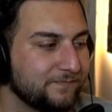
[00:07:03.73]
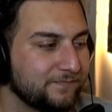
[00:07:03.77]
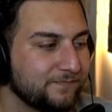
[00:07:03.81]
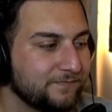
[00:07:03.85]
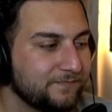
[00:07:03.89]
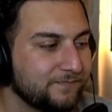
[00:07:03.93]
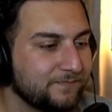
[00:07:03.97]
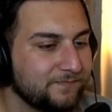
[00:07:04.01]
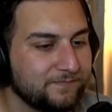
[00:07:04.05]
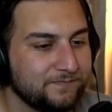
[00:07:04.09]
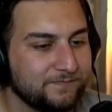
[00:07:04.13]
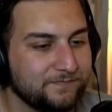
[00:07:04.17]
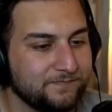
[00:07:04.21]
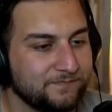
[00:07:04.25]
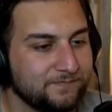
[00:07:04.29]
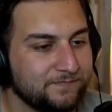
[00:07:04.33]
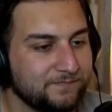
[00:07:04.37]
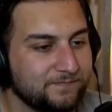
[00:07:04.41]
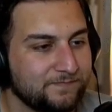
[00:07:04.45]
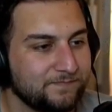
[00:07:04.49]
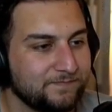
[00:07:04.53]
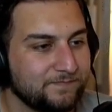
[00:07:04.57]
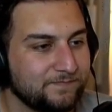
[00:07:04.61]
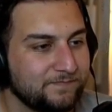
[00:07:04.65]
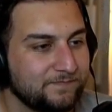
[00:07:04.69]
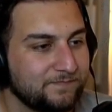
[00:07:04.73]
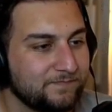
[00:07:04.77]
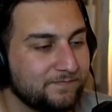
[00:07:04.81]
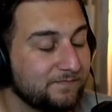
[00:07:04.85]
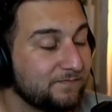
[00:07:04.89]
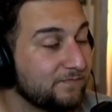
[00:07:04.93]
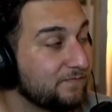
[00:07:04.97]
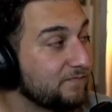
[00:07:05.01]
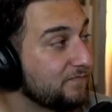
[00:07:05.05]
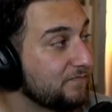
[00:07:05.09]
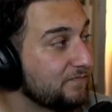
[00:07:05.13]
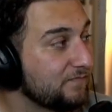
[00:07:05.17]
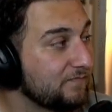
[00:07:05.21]

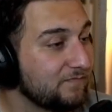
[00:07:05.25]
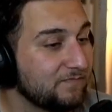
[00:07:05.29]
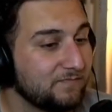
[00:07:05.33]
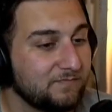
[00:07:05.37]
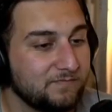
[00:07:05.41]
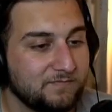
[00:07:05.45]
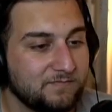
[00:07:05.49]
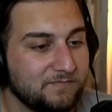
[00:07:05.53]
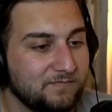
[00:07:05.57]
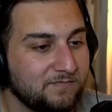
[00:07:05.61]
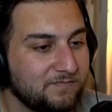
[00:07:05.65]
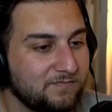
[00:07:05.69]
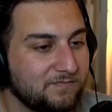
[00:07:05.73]
Nobody speaks.